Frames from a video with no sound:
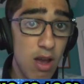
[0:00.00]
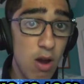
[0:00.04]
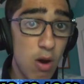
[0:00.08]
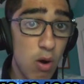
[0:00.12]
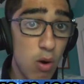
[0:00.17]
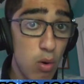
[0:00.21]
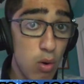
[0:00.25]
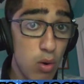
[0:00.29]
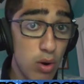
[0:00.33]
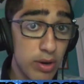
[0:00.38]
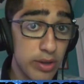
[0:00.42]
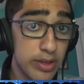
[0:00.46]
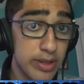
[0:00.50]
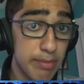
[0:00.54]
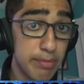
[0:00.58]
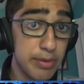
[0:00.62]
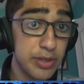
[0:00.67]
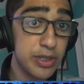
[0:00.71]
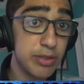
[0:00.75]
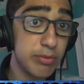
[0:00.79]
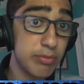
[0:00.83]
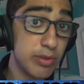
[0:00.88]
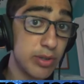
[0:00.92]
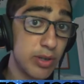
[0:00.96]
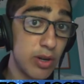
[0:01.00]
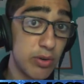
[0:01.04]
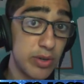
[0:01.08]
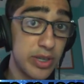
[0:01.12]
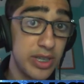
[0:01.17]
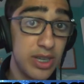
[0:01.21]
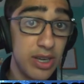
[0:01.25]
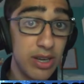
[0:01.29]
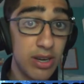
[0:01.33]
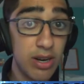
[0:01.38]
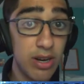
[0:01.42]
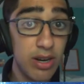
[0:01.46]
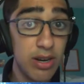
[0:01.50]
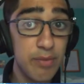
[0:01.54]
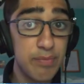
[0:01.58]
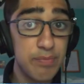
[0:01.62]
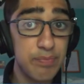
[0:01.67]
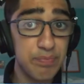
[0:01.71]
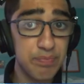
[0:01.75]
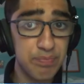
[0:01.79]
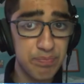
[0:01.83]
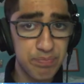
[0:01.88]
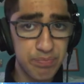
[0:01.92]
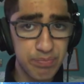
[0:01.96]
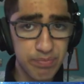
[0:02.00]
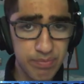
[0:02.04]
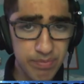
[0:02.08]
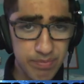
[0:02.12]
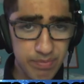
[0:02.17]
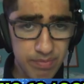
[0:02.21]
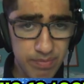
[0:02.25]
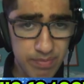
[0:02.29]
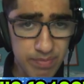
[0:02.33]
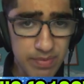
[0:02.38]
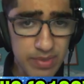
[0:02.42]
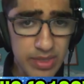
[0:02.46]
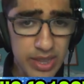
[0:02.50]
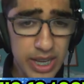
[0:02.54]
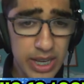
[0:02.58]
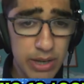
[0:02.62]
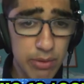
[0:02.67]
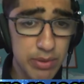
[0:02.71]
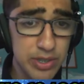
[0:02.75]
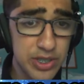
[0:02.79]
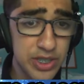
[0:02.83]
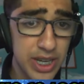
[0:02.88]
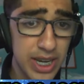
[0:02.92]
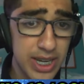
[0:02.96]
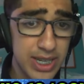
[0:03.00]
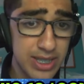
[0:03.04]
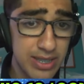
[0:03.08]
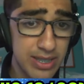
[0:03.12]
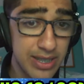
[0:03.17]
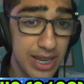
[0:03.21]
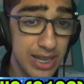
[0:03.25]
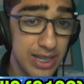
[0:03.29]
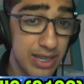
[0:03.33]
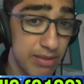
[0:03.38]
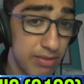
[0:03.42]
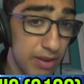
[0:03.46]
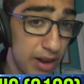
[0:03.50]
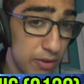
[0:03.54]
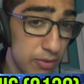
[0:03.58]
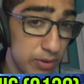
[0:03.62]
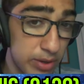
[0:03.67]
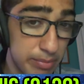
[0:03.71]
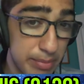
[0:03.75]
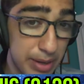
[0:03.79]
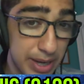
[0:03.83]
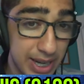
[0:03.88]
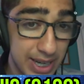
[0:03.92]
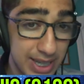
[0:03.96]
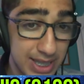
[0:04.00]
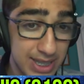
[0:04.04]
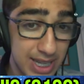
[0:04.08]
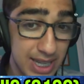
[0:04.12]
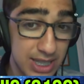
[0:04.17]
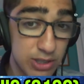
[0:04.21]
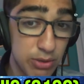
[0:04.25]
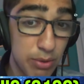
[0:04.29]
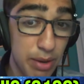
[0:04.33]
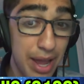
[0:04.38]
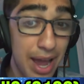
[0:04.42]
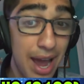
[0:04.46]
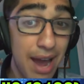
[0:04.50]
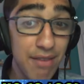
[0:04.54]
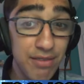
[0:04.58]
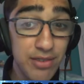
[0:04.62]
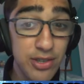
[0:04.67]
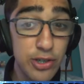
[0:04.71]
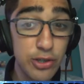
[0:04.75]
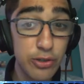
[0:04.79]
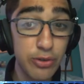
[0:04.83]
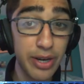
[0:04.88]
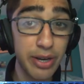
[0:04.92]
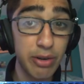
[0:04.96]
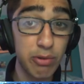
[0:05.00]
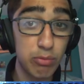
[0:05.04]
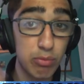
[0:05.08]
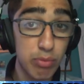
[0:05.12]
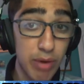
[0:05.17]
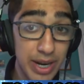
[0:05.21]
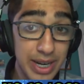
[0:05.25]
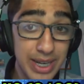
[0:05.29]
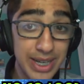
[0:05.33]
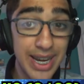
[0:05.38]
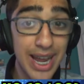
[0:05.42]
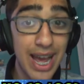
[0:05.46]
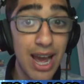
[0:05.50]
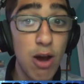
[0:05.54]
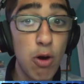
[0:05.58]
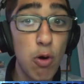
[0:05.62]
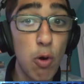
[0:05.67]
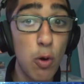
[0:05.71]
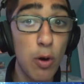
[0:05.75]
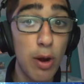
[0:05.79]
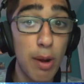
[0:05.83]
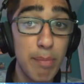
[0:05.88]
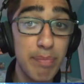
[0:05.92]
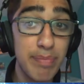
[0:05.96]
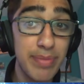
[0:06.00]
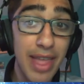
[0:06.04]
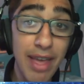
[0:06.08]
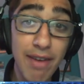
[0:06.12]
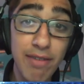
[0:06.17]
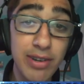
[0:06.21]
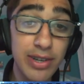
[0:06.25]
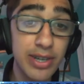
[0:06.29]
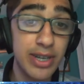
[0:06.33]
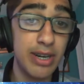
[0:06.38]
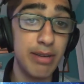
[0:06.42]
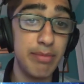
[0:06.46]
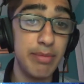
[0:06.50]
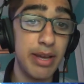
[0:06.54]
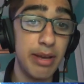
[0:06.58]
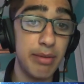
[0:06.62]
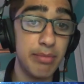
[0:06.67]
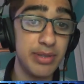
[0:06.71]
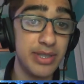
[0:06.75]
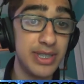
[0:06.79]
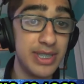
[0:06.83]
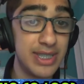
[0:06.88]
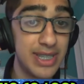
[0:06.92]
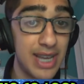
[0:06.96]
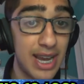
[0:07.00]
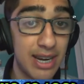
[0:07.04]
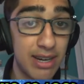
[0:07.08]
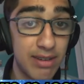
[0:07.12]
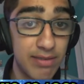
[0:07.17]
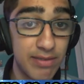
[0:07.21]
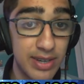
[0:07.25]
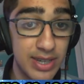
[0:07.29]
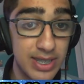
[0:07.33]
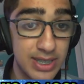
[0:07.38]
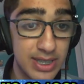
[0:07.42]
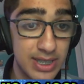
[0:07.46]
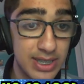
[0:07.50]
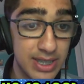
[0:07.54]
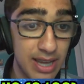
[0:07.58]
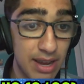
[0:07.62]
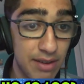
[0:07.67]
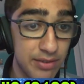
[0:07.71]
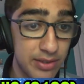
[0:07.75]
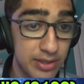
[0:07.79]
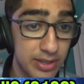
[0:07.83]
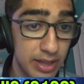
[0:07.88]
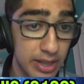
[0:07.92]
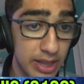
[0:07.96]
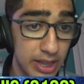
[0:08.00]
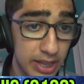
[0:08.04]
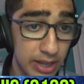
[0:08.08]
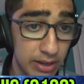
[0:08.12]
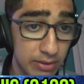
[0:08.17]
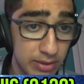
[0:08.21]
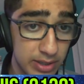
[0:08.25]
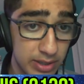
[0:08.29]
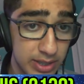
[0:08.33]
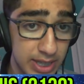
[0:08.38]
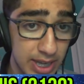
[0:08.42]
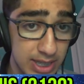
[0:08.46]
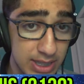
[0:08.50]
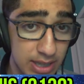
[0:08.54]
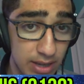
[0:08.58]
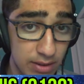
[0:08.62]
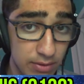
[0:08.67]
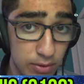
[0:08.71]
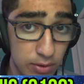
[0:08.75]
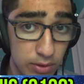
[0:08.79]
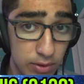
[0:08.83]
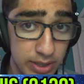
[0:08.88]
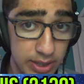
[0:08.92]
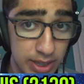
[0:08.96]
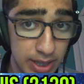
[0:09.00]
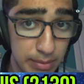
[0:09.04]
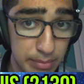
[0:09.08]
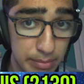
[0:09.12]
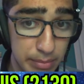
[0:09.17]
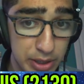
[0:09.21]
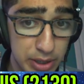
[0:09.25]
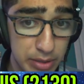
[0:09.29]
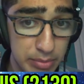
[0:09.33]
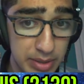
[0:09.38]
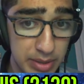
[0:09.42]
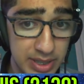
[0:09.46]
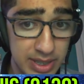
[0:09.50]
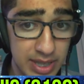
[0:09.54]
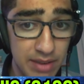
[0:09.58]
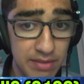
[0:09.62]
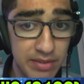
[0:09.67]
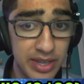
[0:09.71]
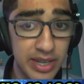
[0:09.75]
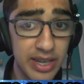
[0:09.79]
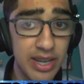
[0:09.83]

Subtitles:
Or the bishop will go here, in which case knight d5 wouldn't make any sense. So I have to strike right now, or I'm never going to be able to sacrifice. Because after something like rook takes a4 and like bishop e7,